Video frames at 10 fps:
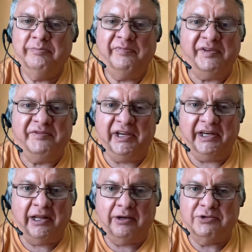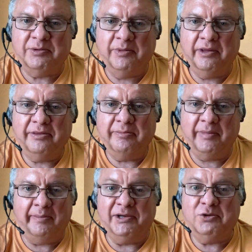$15 a month,
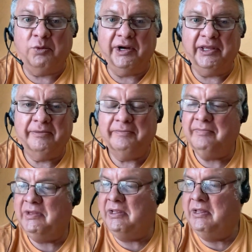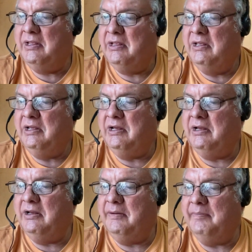maybe 20.
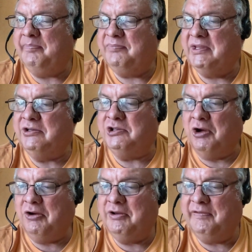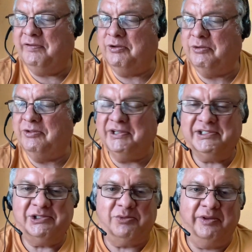Dog food.
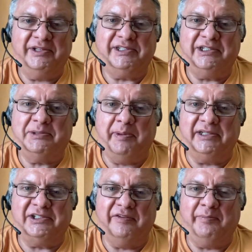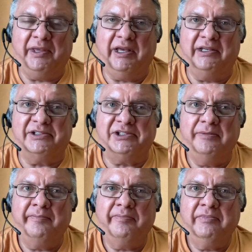This is one that's expensive because
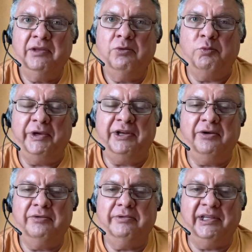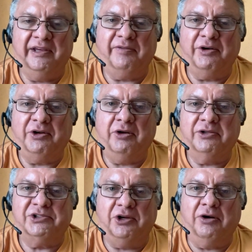we don't give our
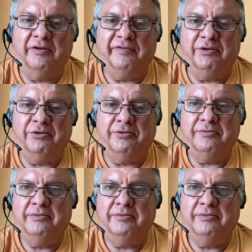dogs dog food.